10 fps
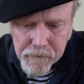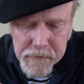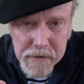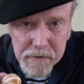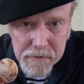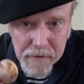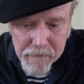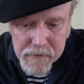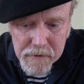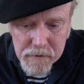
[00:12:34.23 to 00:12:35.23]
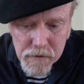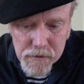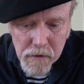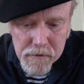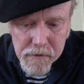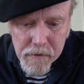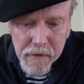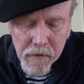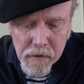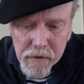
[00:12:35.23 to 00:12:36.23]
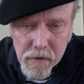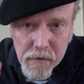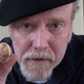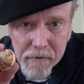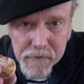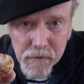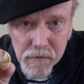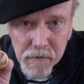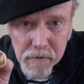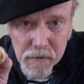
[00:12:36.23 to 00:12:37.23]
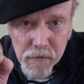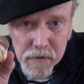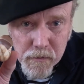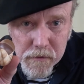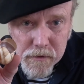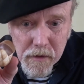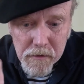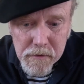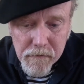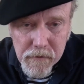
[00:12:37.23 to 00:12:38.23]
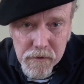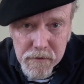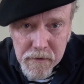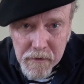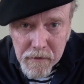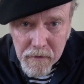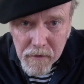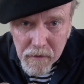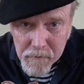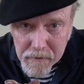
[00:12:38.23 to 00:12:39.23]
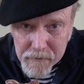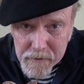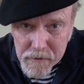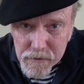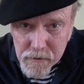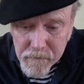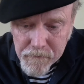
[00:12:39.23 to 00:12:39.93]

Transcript: 6, and I have the 6 shells in here. Now you don't have to do this with the shells. If you just have dish,